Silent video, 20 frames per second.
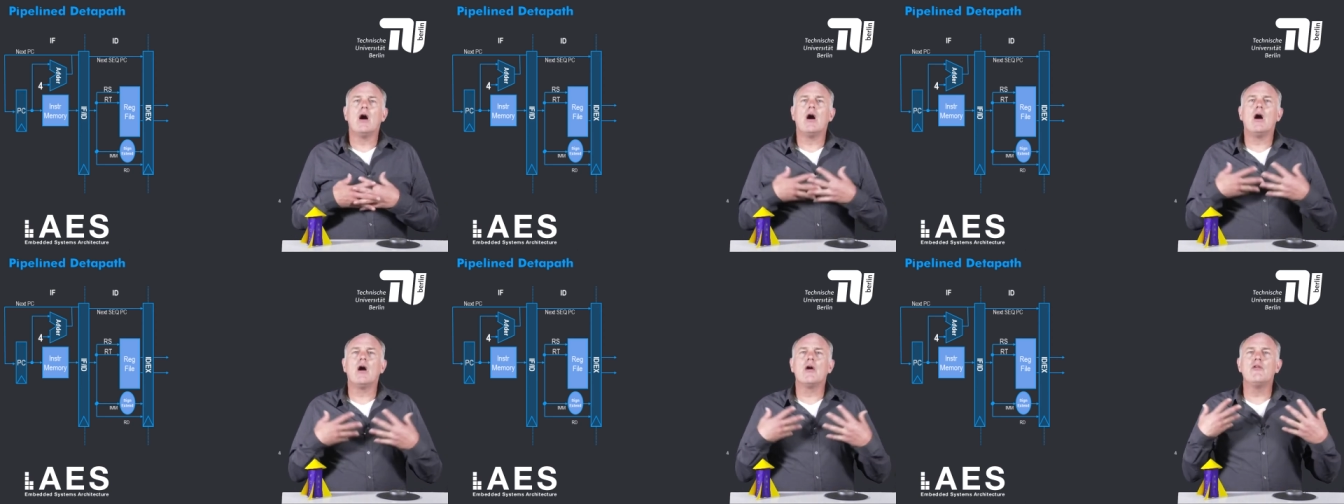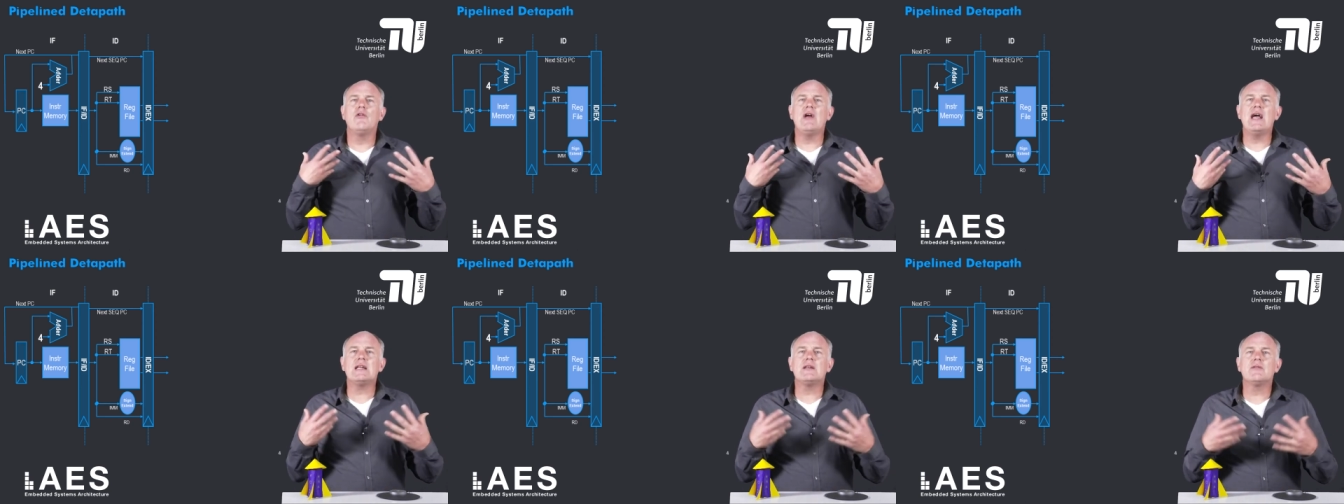
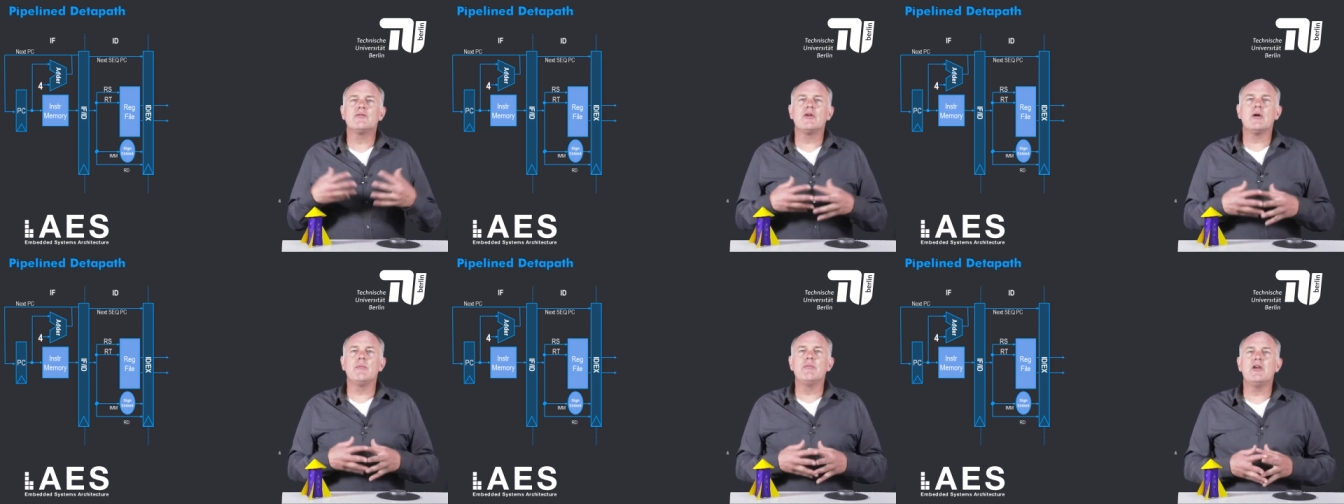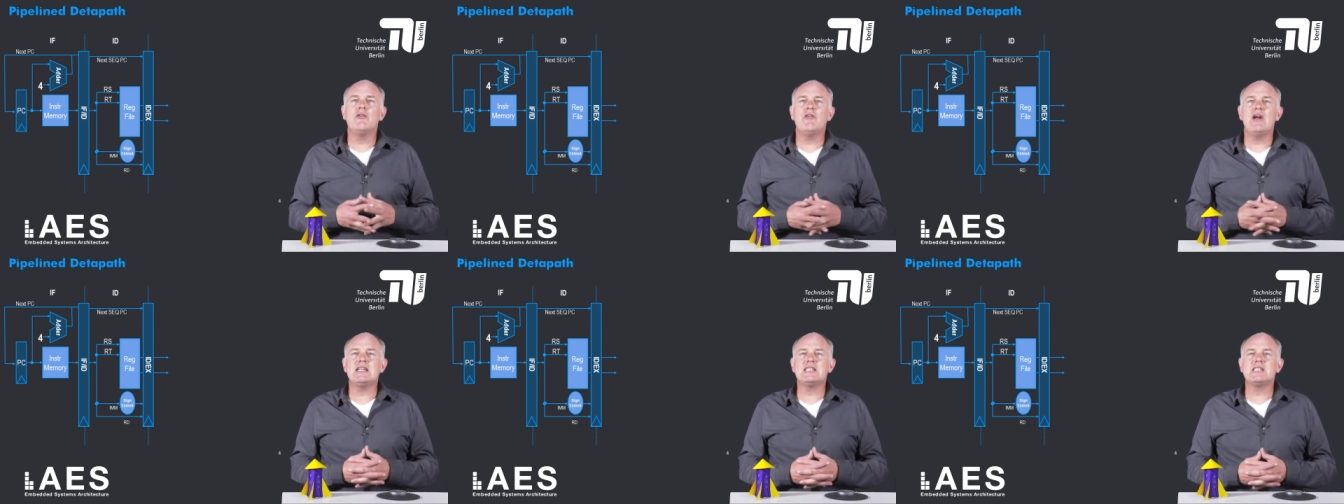are read from
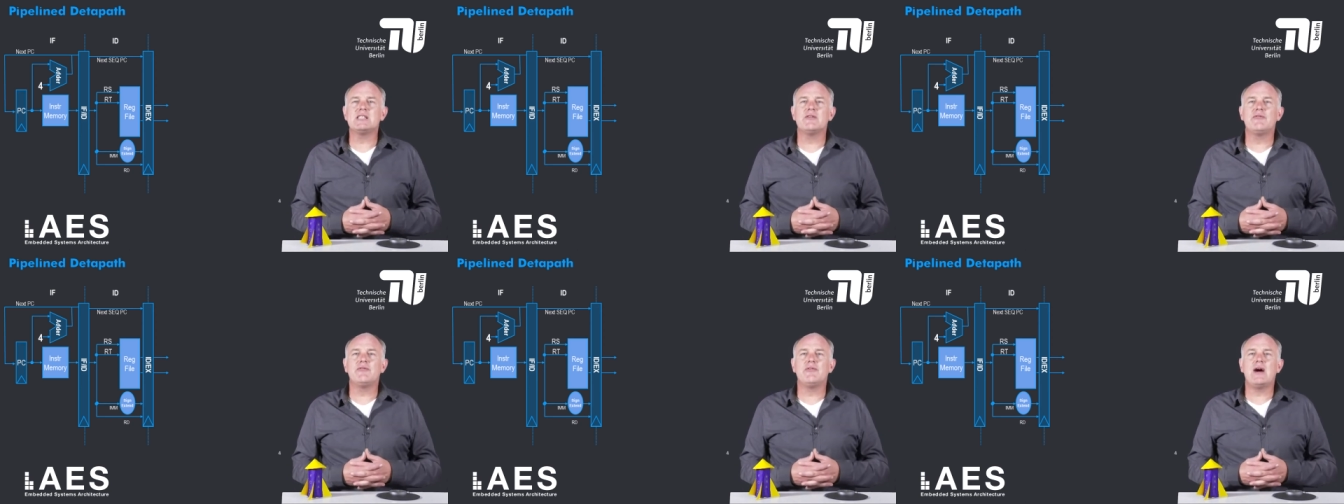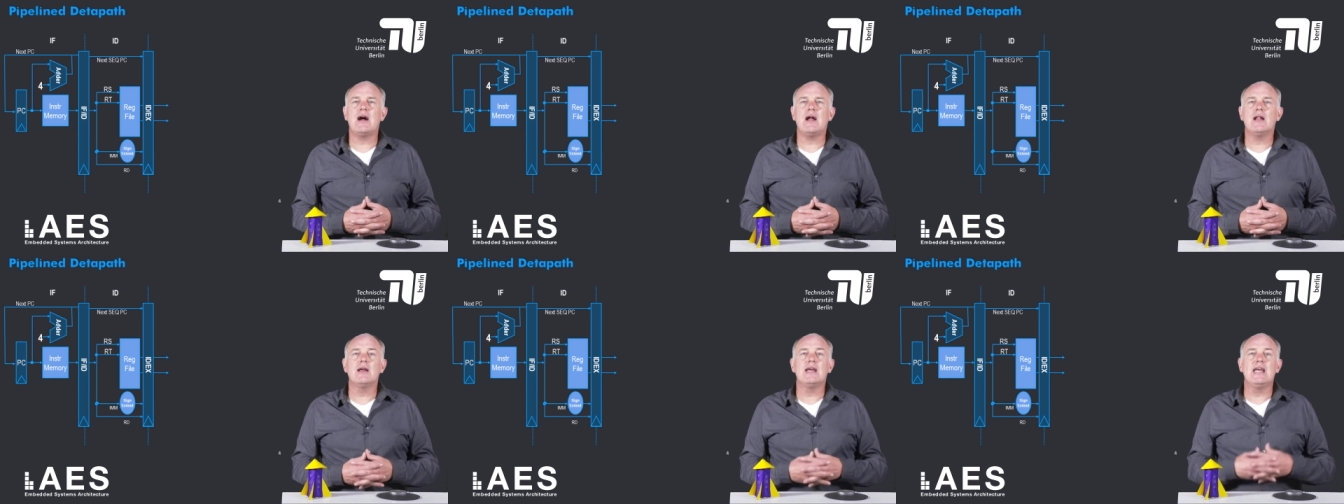the register
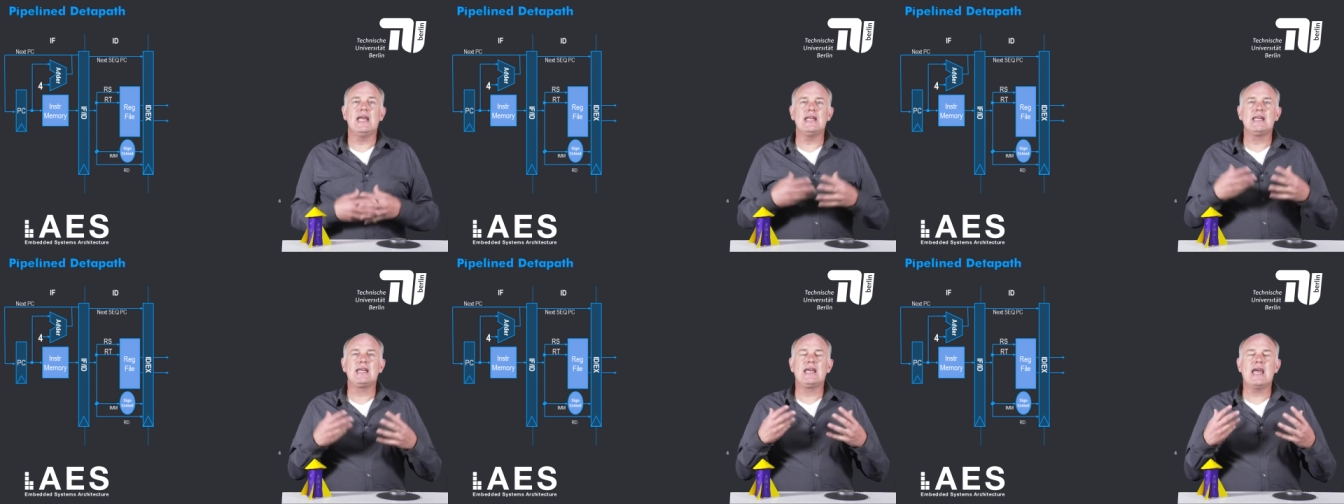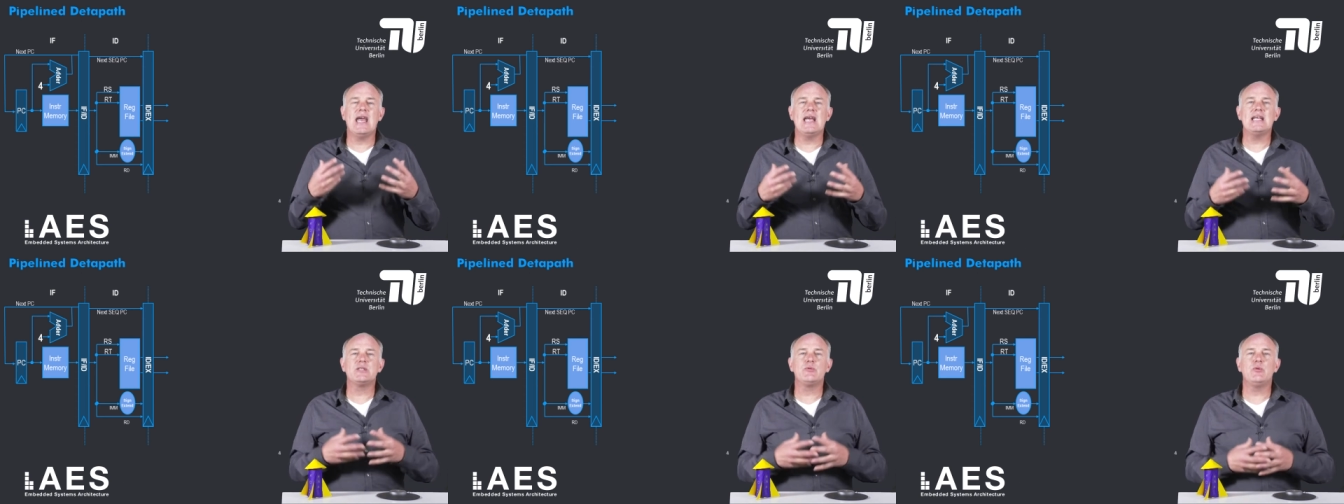file in
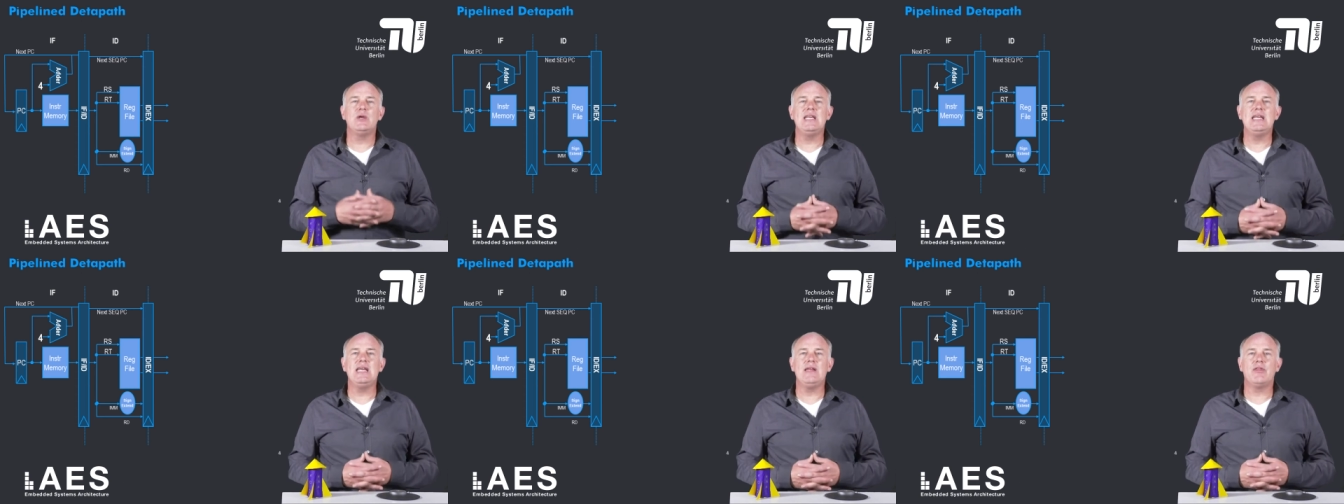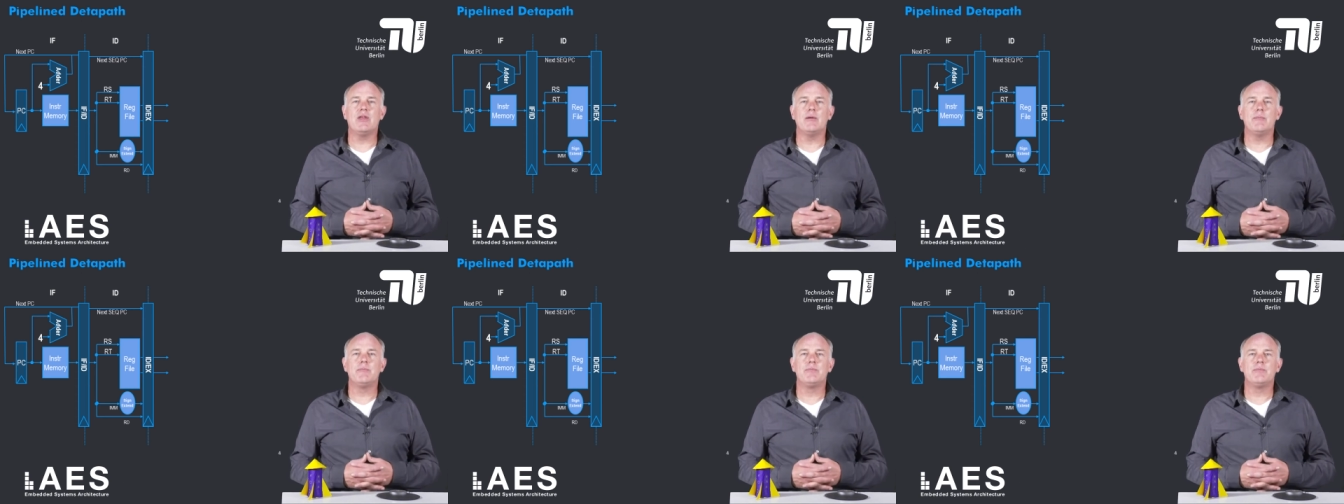case we
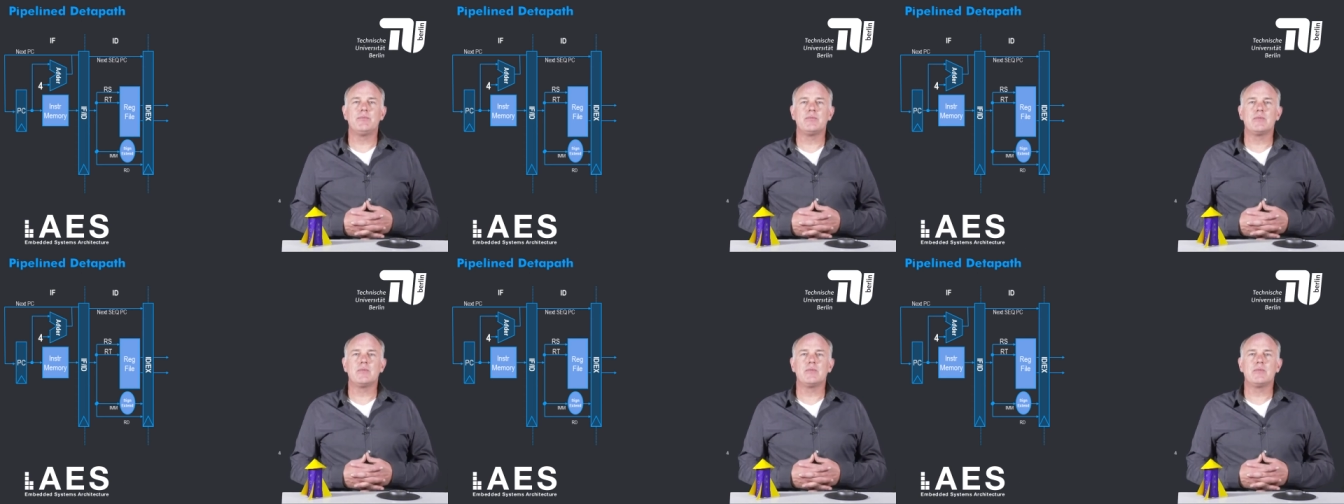need them